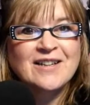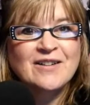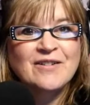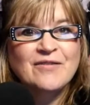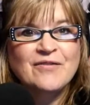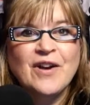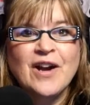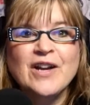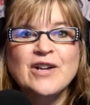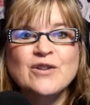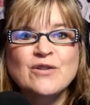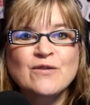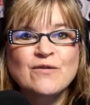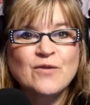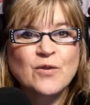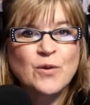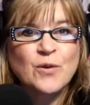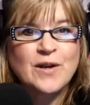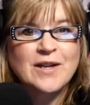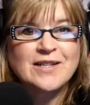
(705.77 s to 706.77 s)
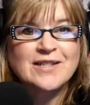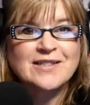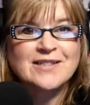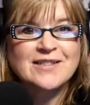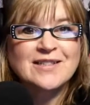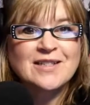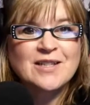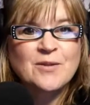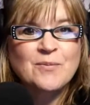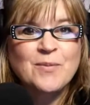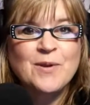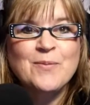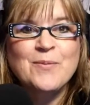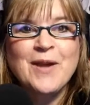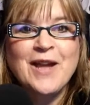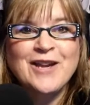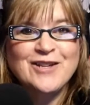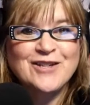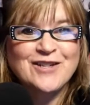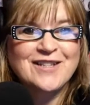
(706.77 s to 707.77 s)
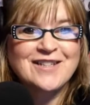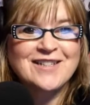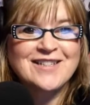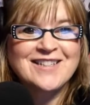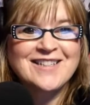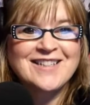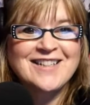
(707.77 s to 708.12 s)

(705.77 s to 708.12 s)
find your voice, be patient.